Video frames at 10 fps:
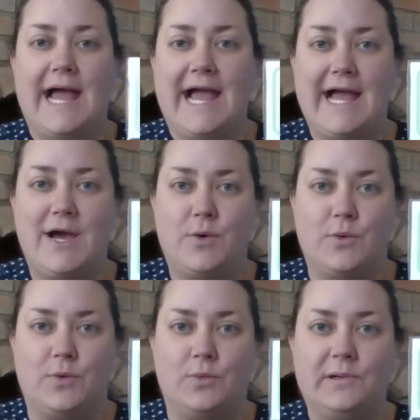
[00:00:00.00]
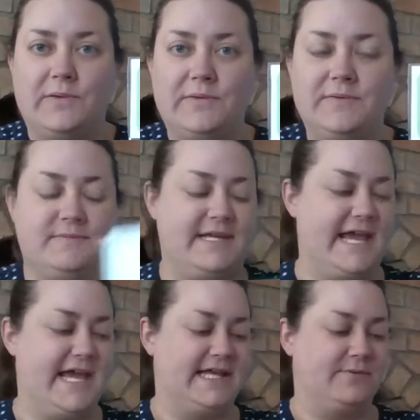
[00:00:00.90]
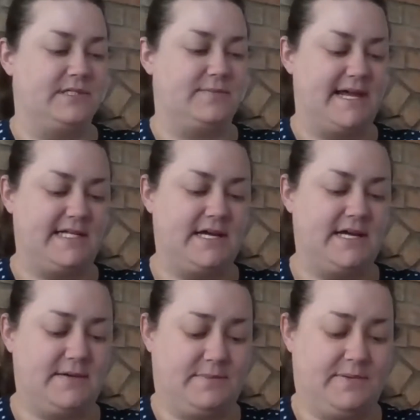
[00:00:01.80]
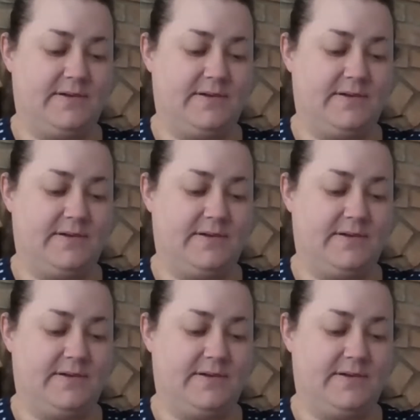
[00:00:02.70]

halb. Yeah, that one's made up.